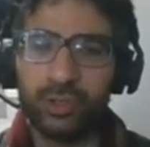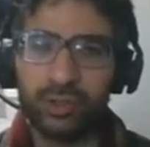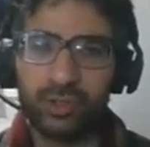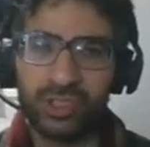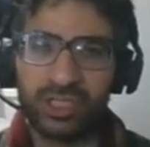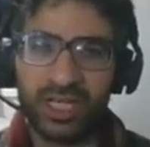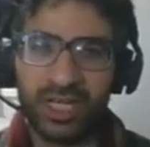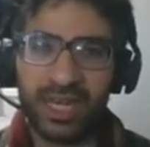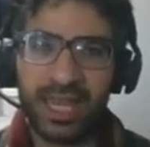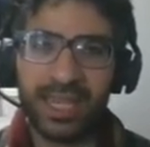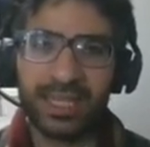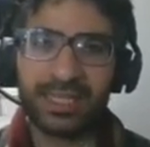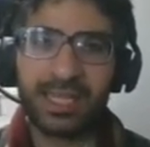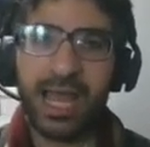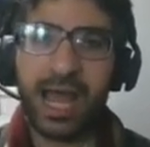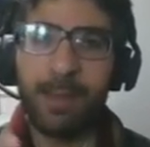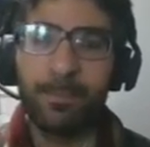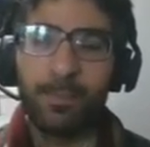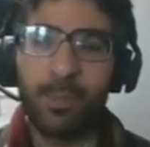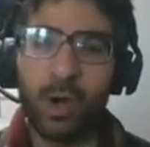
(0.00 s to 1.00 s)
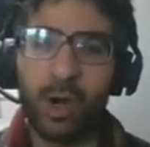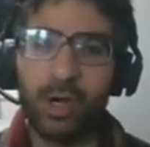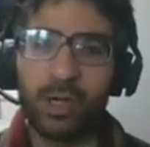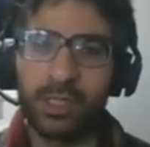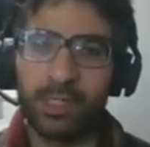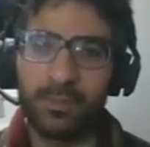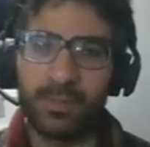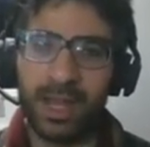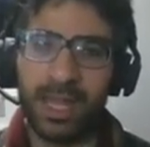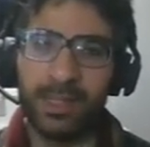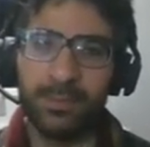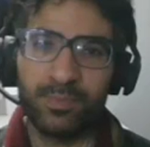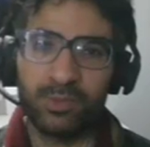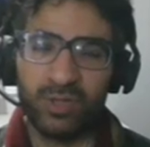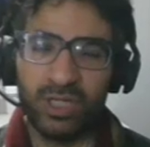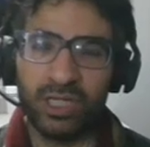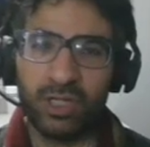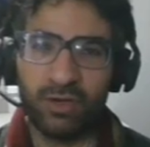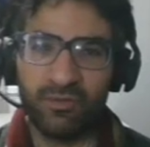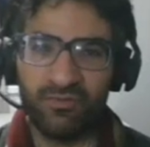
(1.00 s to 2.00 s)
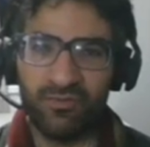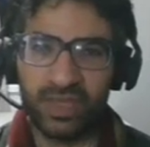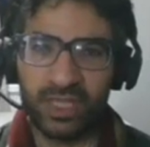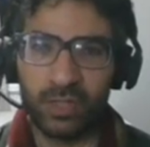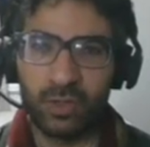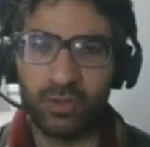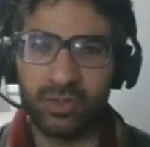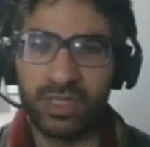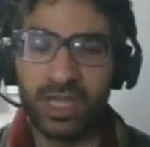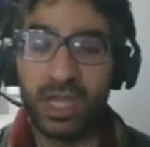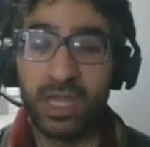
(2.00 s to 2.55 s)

to select among my pre-configured